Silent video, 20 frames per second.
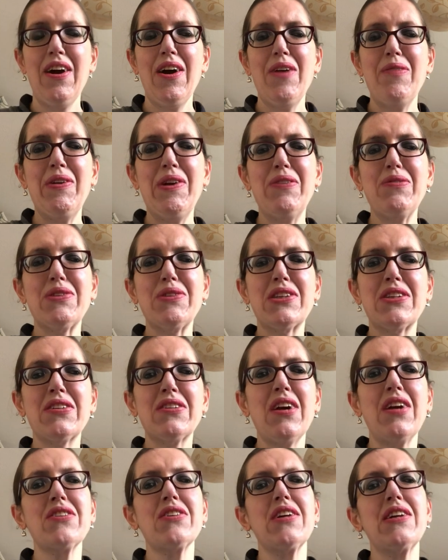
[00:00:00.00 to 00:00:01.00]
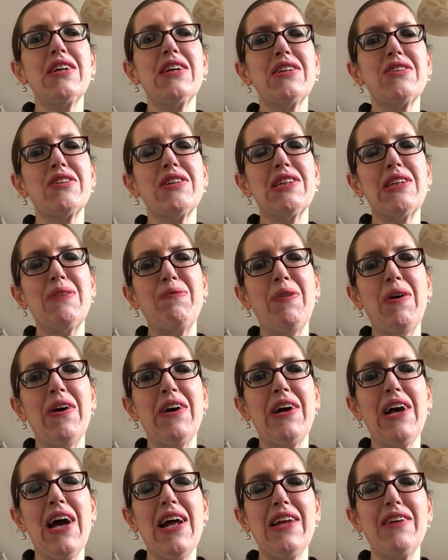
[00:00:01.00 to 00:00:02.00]
But it was such an interesting book.
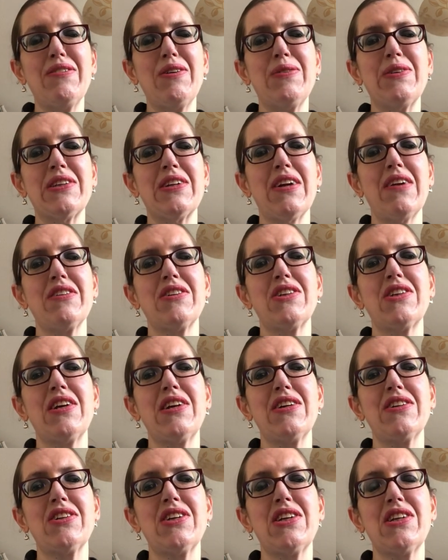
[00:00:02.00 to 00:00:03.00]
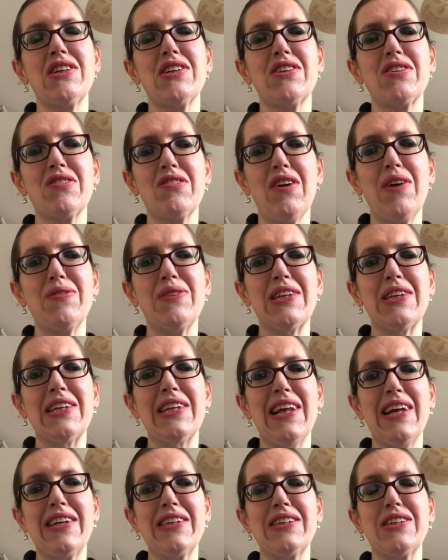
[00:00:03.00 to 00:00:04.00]
Haley Rubinstein, she describes these
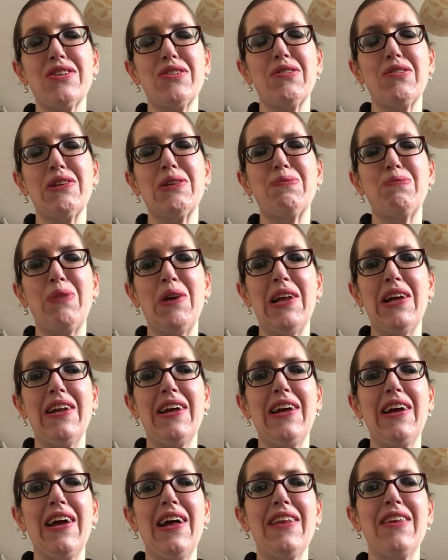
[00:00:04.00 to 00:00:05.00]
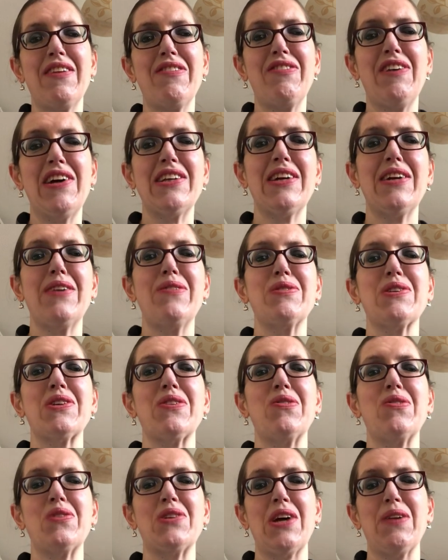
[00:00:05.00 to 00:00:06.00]
ladies' stories brilliantly, and the fact that it was an
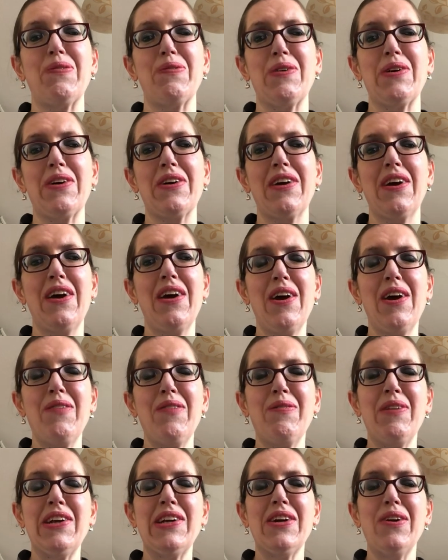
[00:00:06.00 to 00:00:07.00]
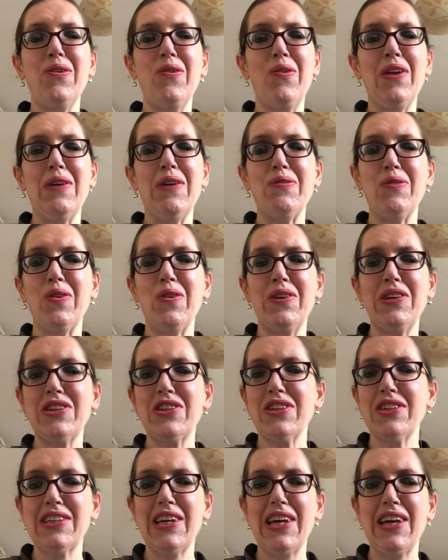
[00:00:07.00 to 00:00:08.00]
audiobook made it all that more
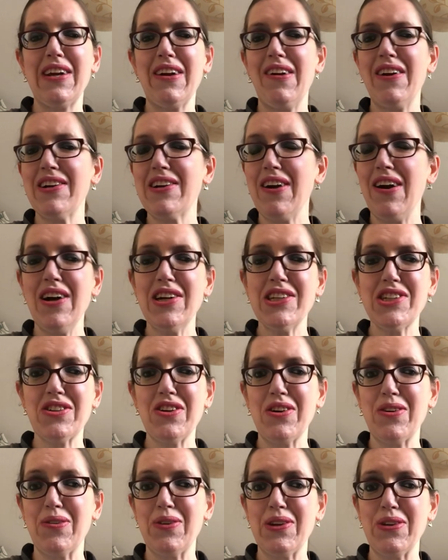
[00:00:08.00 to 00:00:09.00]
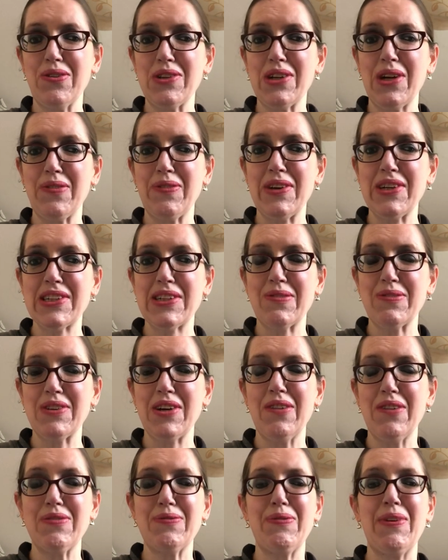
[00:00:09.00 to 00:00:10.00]
interesting. I struggle with audiobooks
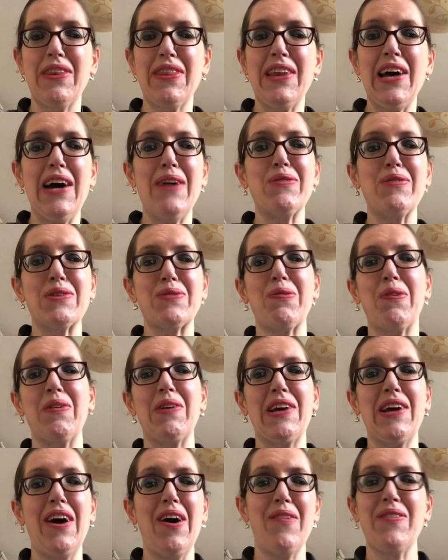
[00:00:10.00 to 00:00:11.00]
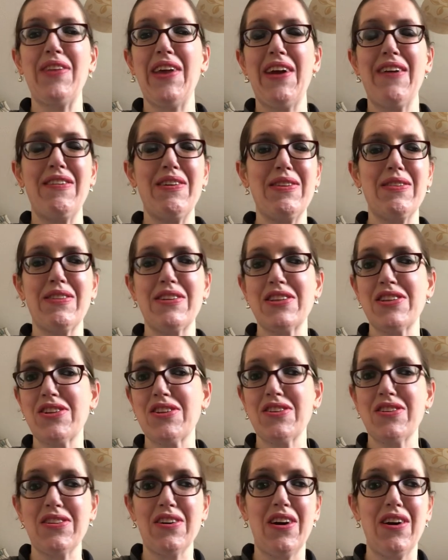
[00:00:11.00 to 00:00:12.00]
sometimes, but that was probably up there in the
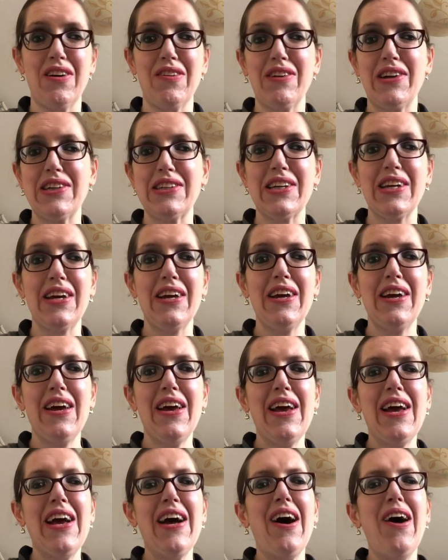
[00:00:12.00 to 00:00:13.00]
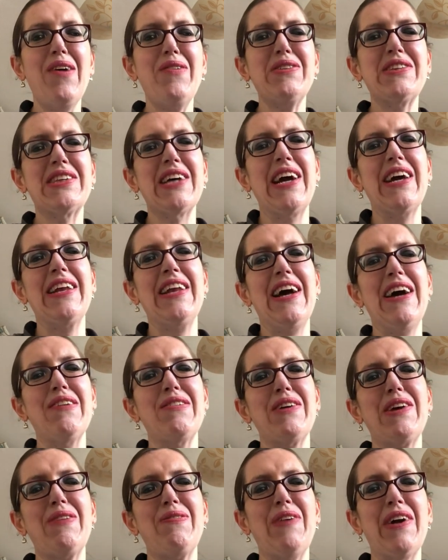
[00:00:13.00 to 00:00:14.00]
starring. I would say now,
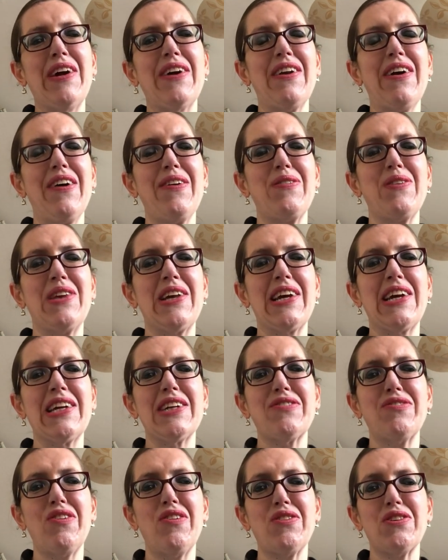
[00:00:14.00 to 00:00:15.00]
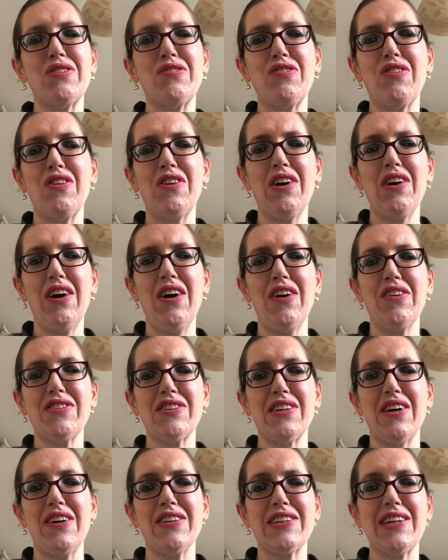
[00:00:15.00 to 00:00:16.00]
looking back on it, I would think it's 4 to 4.5
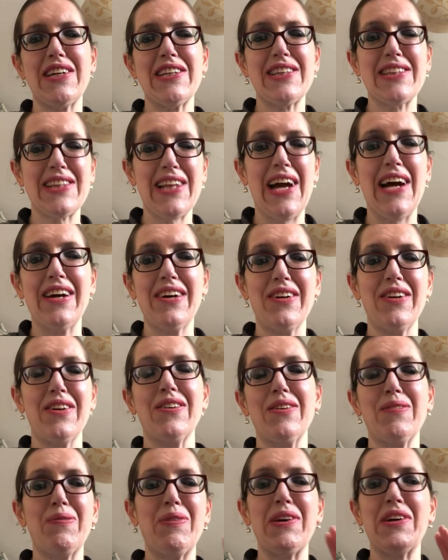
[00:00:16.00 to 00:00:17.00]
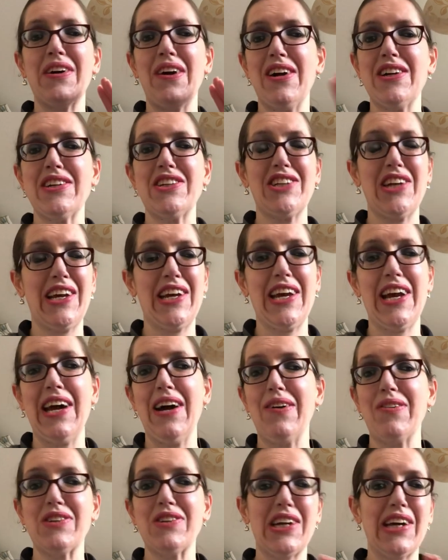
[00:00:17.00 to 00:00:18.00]
stars. It's that good. But guys, check it
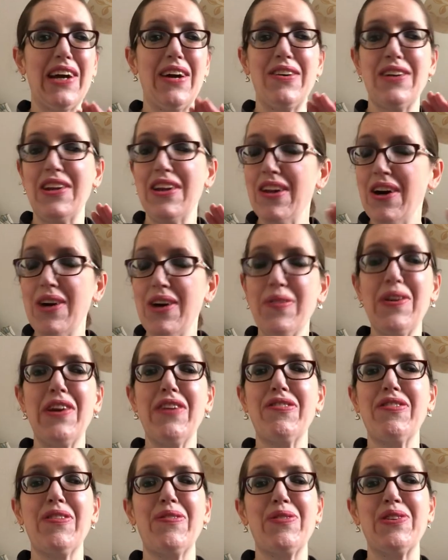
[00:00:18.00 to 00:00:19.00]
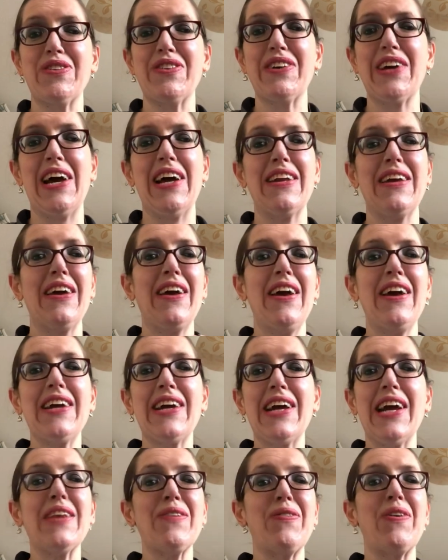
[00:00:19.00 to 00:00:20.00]
out. Check it on your library if you can.
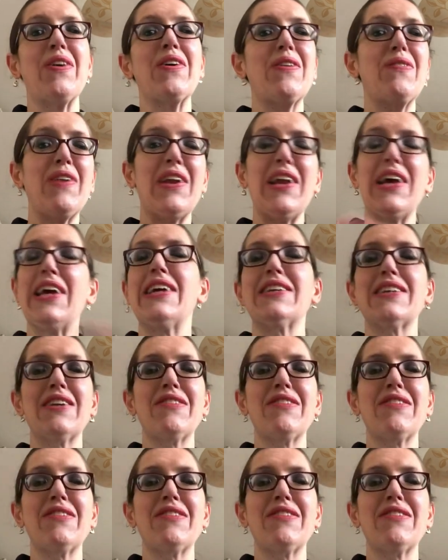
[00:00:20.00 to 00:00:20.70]
Get the book, please.